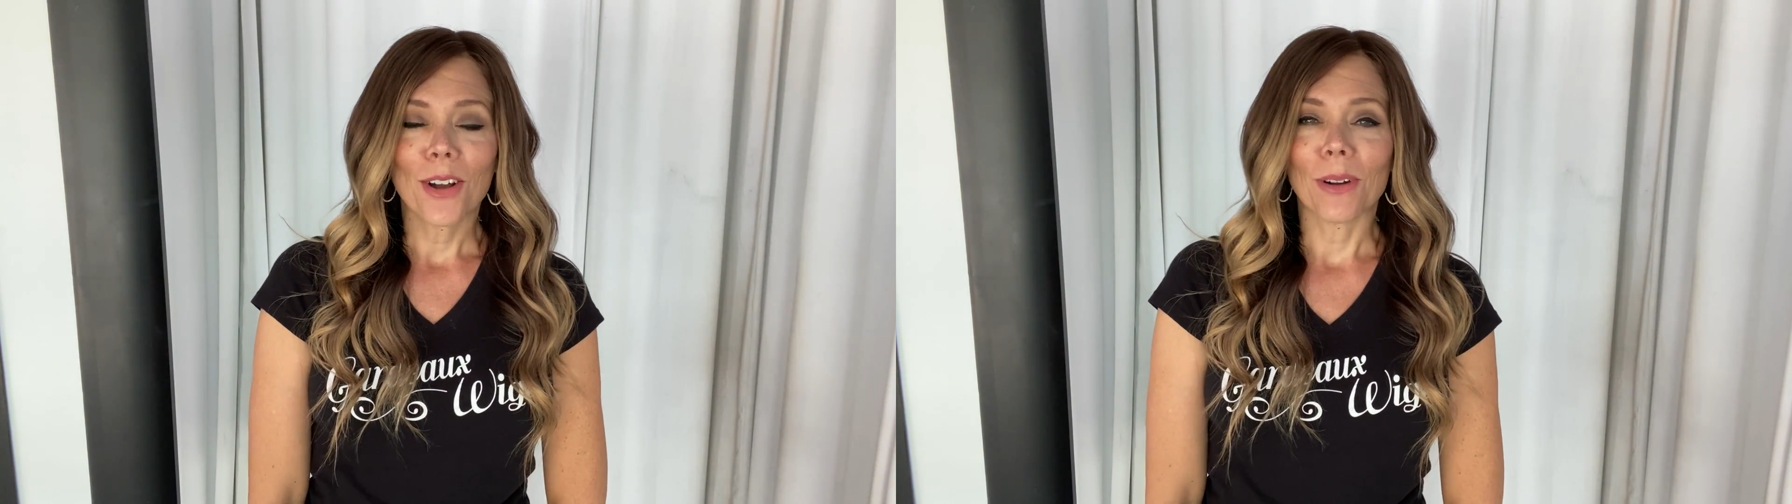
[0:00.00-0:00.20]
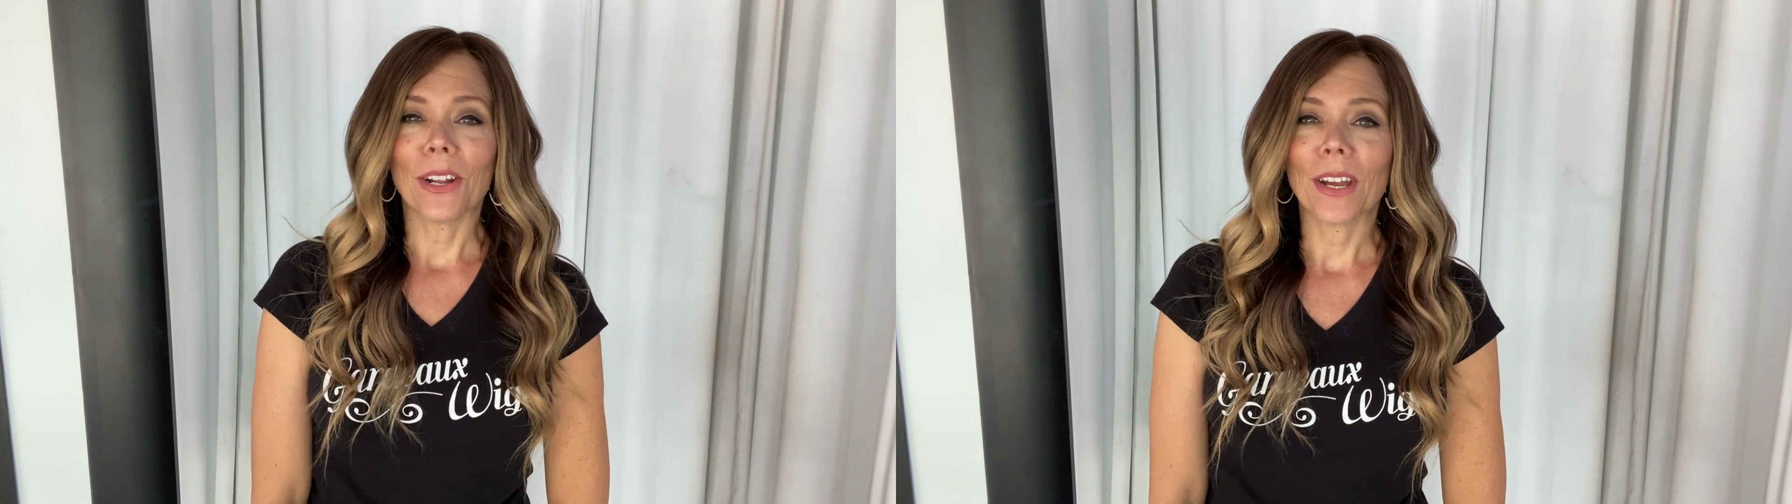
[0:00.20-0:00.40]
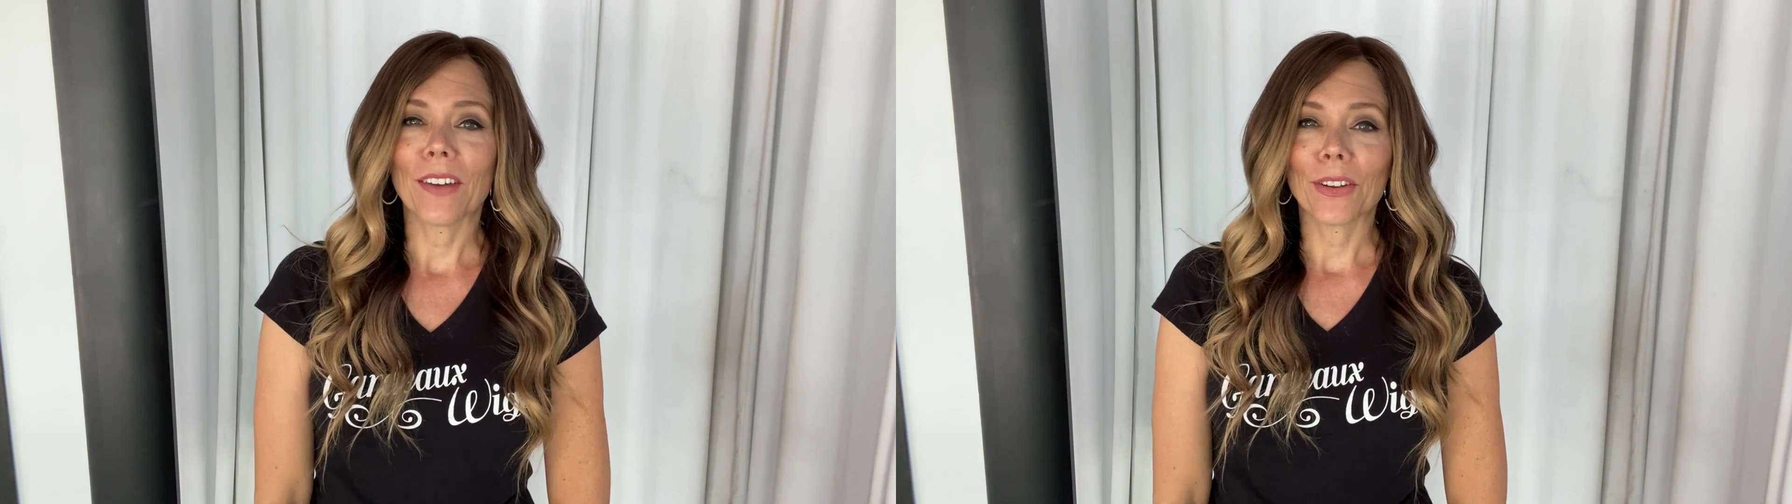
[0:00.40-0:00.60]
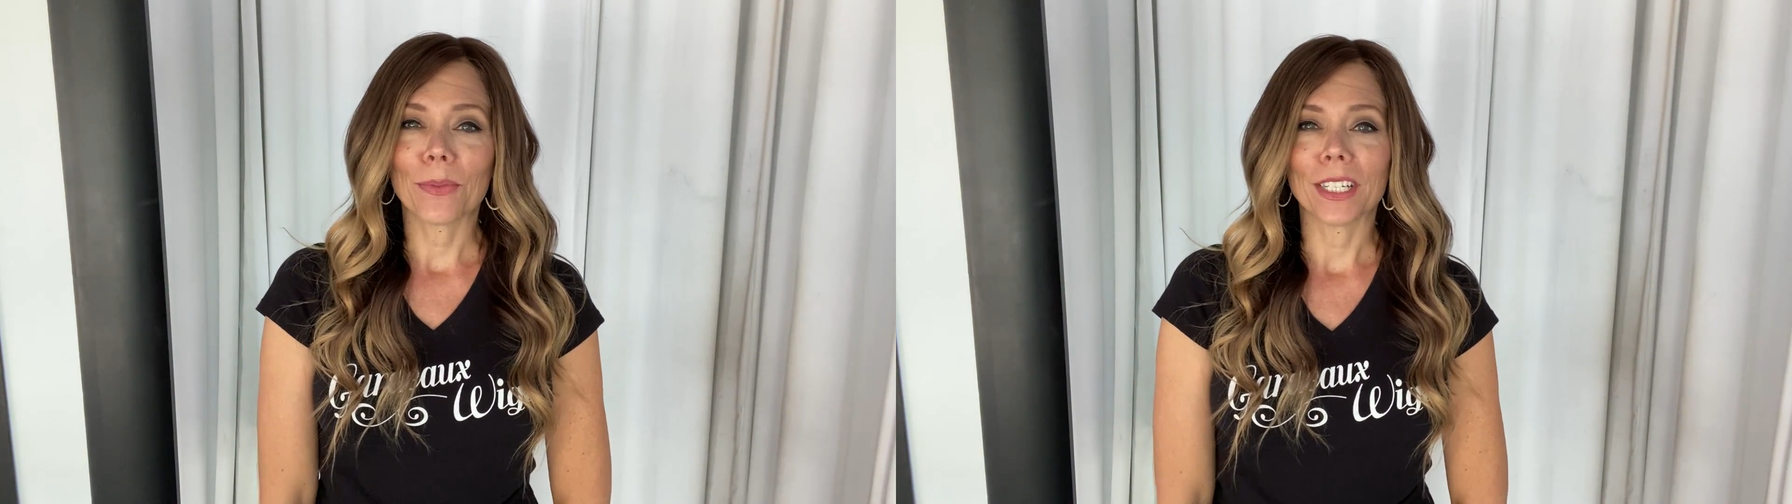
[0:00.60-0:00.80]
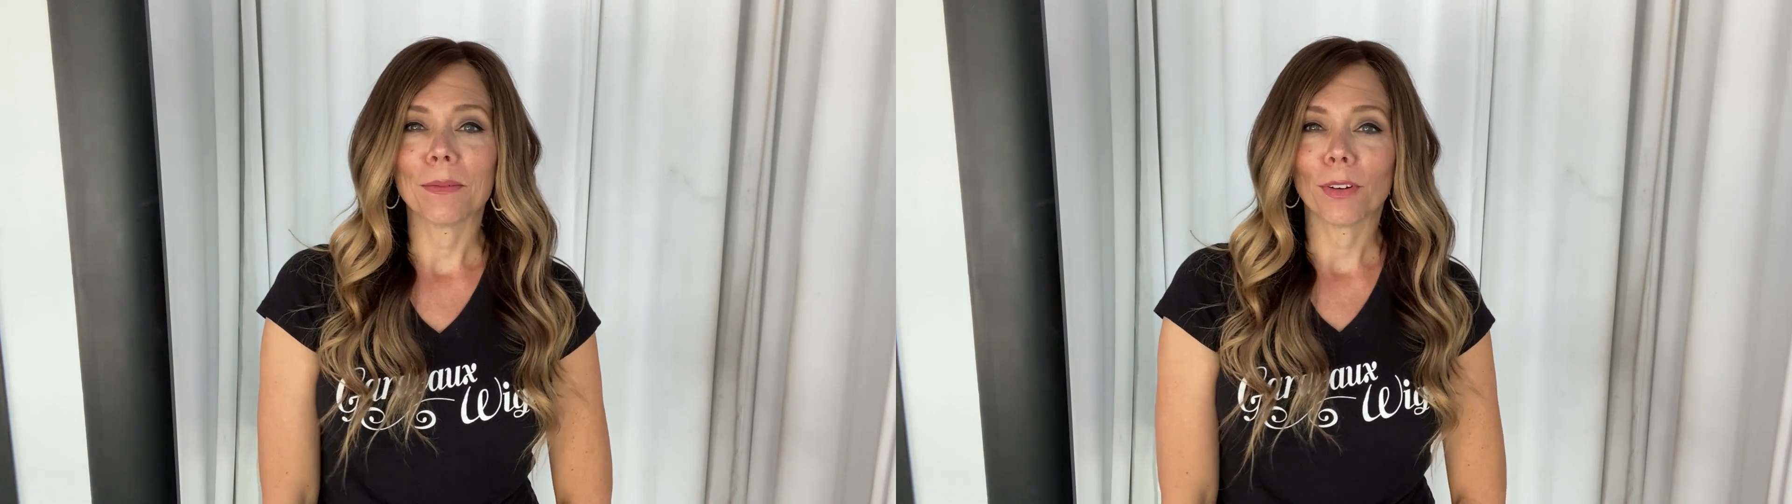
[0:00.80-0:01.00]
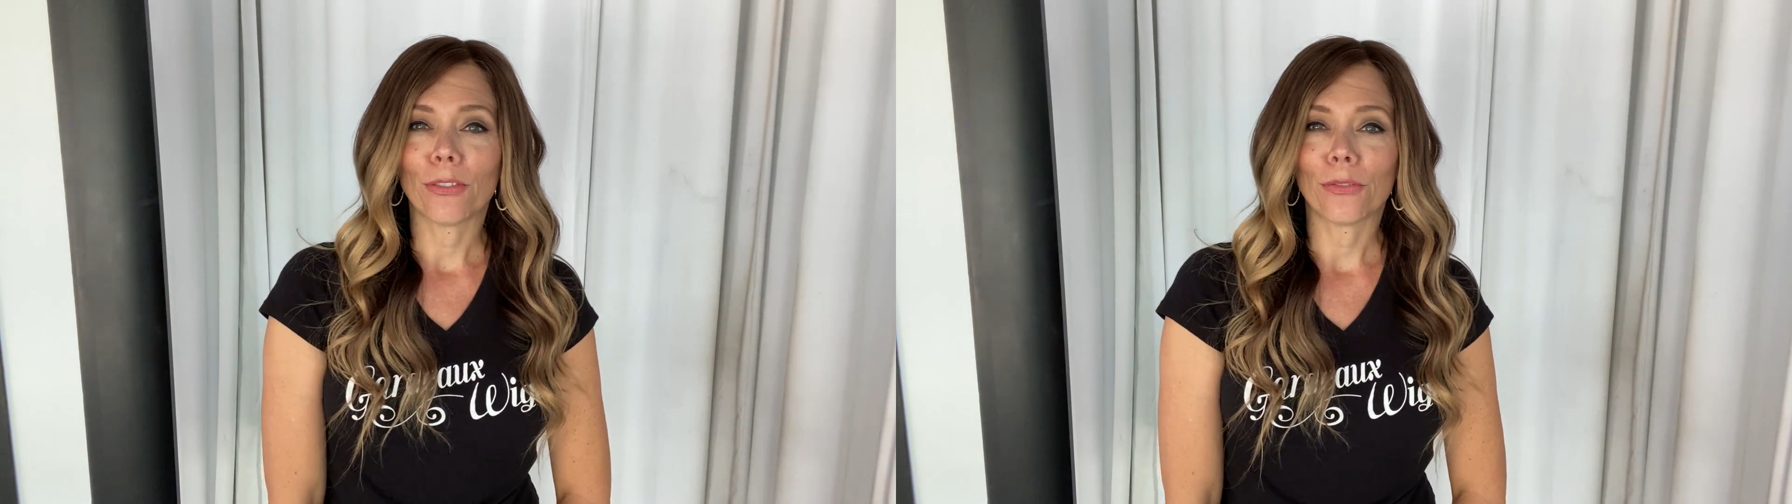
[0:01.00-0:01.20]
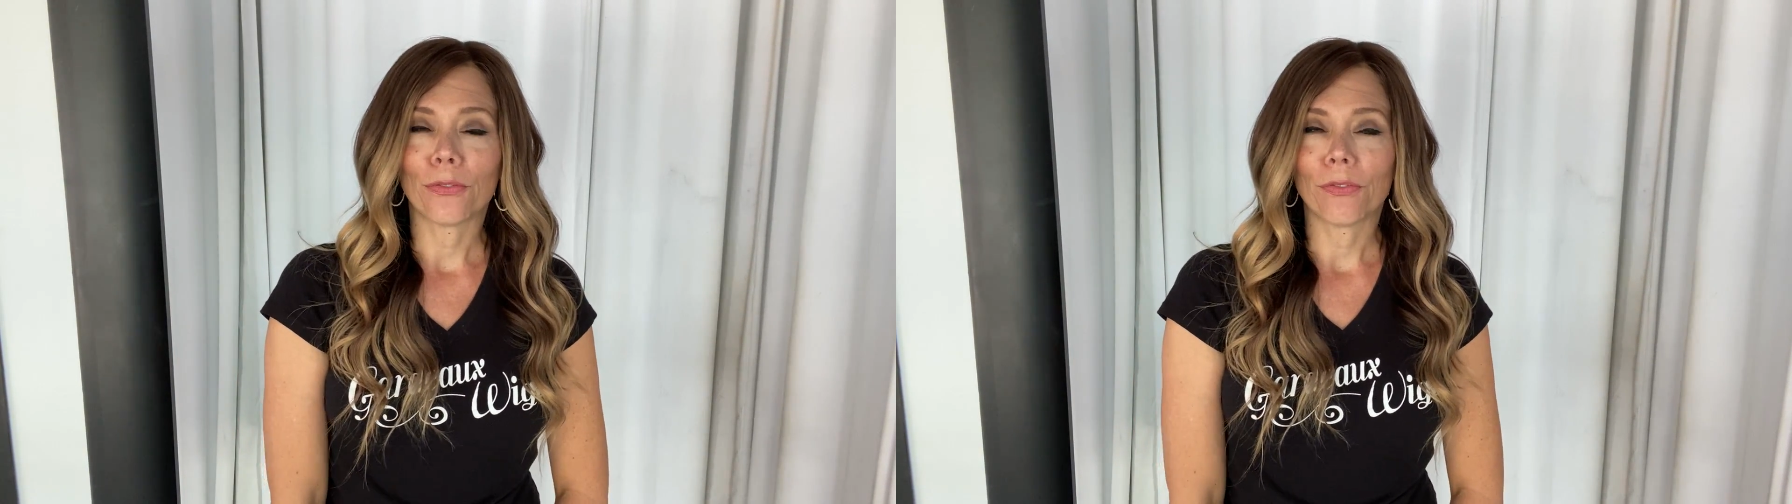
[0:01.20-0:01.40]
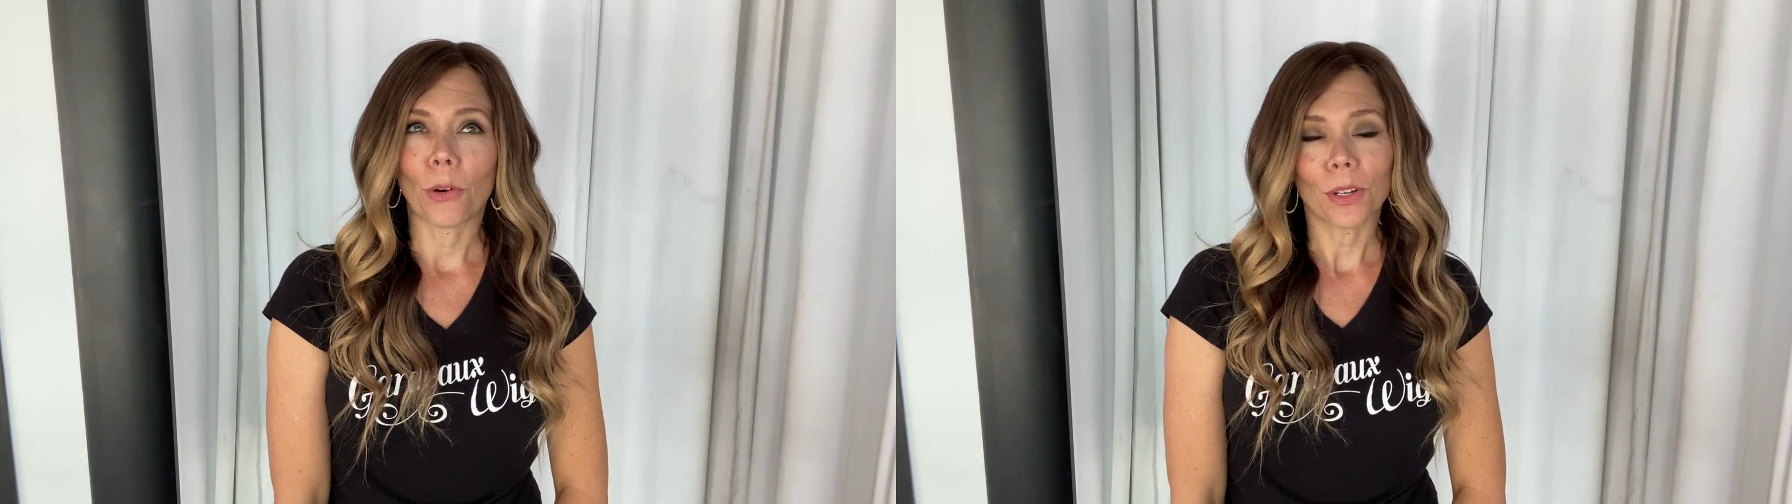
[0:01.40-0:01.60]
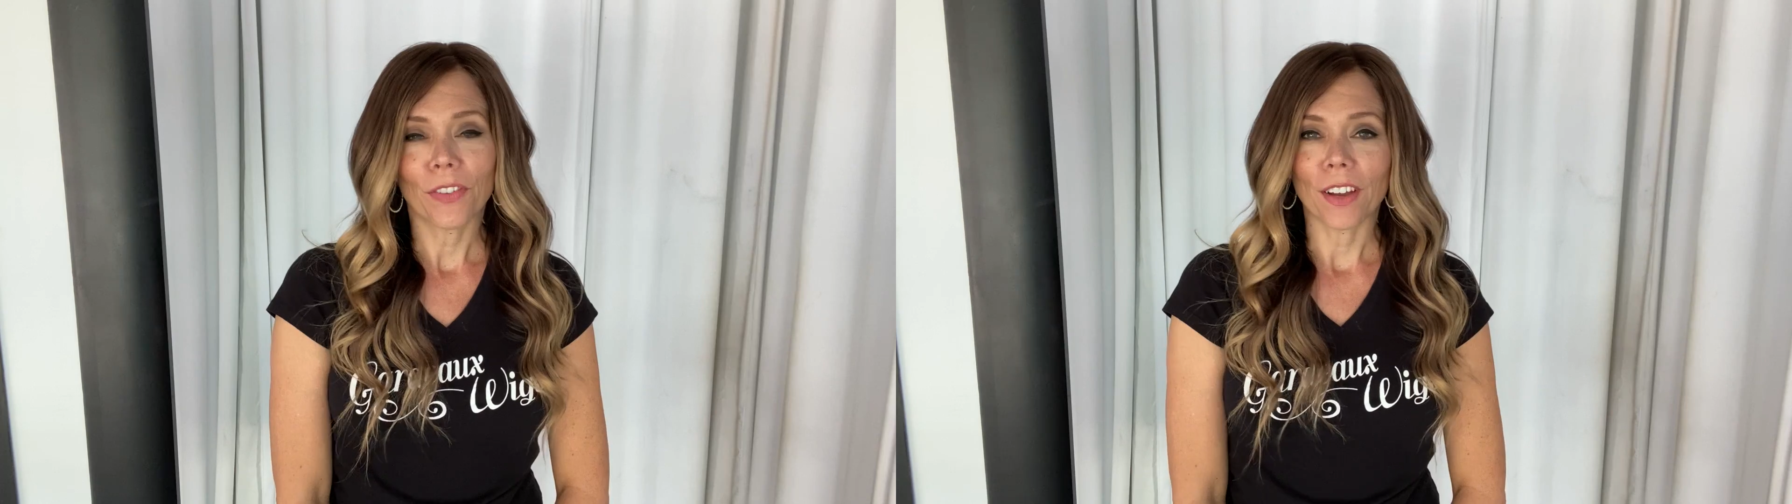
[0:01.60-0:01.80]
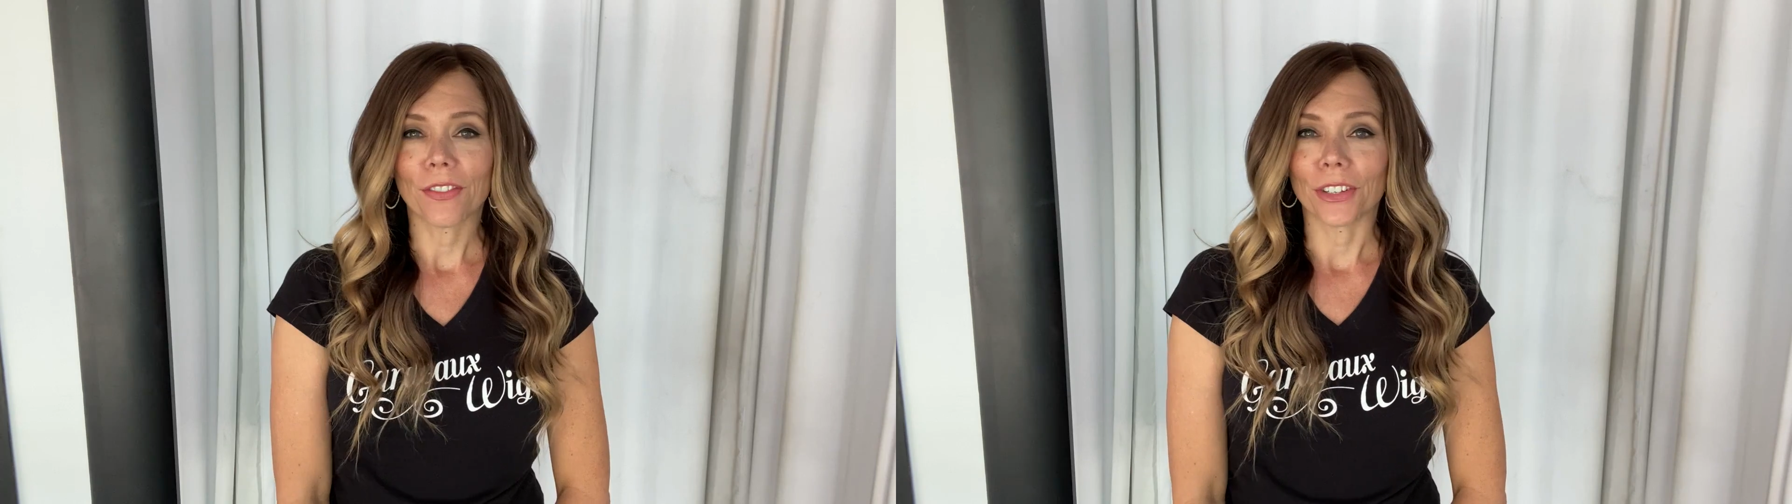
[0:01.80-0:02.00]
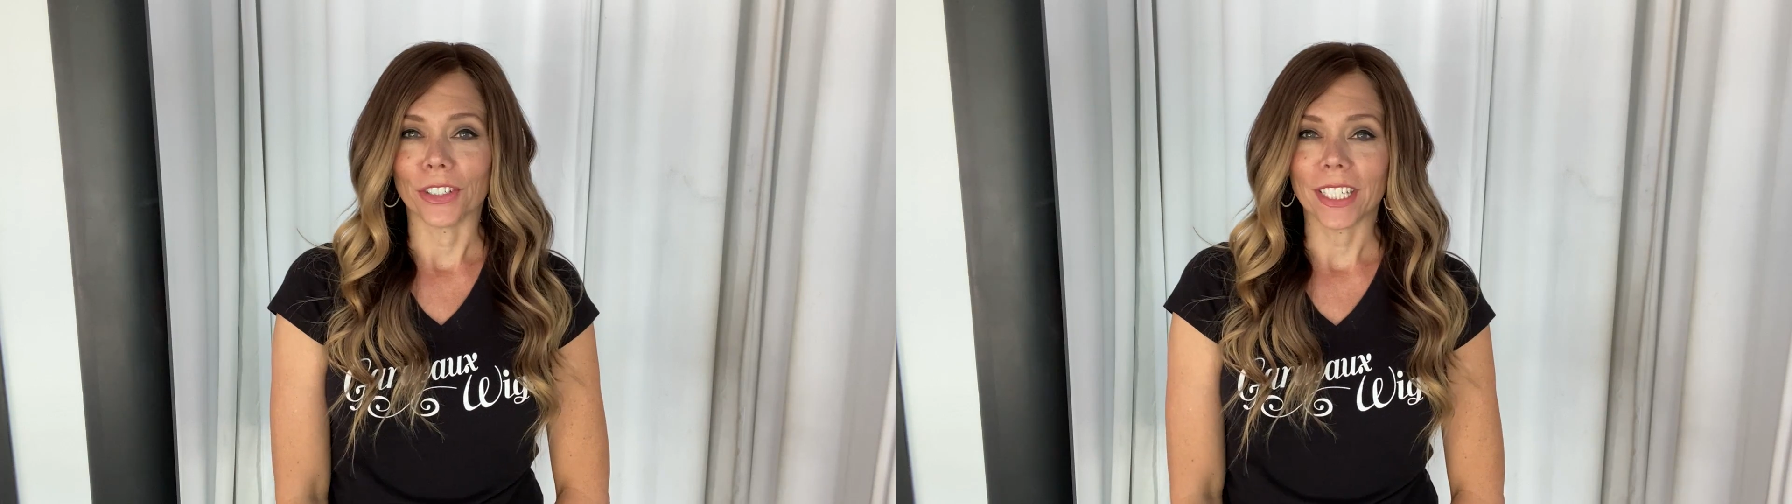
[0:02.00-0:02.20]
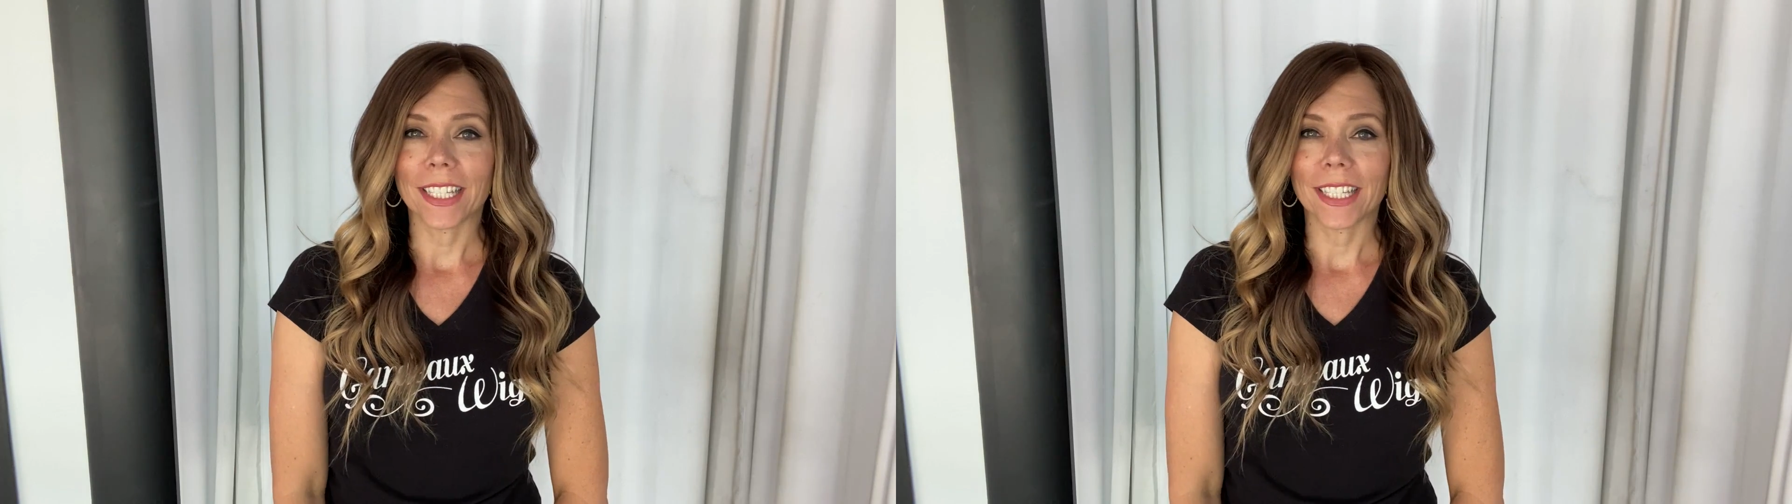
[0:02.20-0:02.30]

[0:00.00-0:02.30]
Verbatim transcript: Right now I have on wig number 4530.